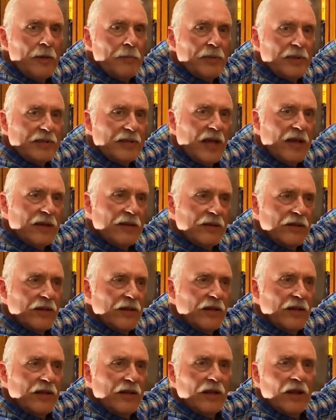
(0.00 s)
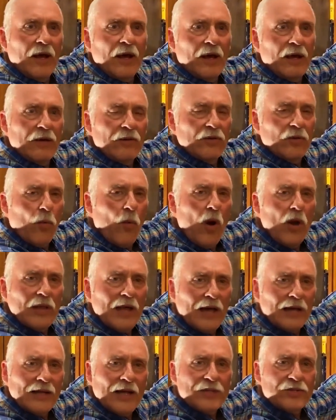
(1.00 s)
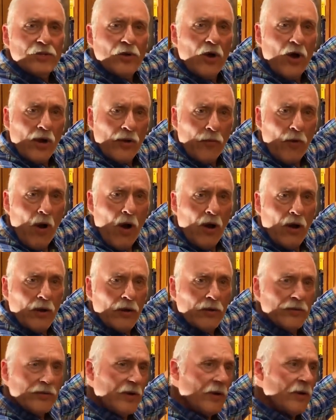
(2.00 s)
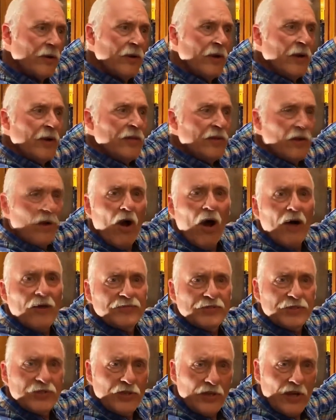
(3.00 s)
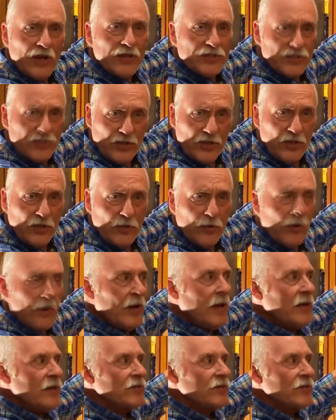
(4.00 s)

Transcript: but then the wall outlets are hung wrong, or they're off askew.